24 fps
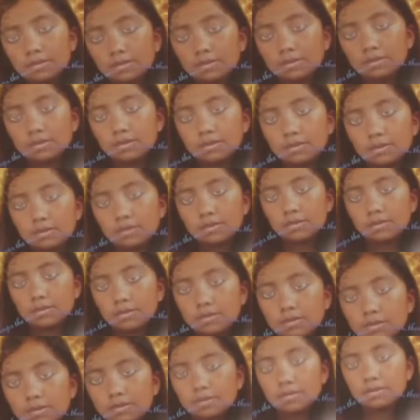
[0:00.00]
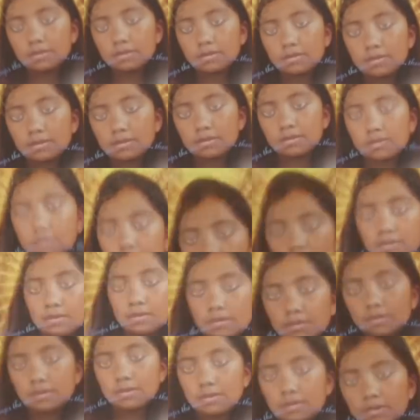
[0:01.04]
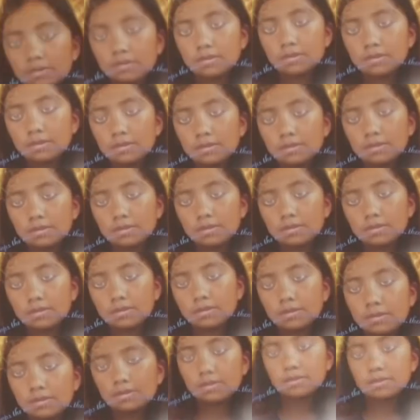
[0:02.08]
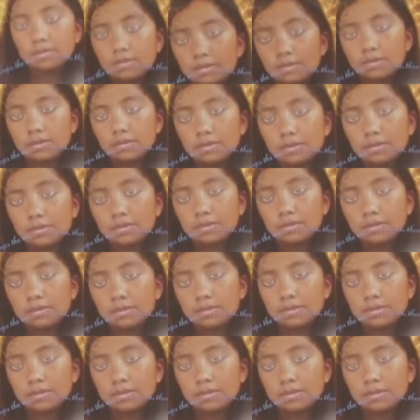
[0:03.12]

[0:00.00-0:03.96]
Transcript: there. But here you're also figuring out that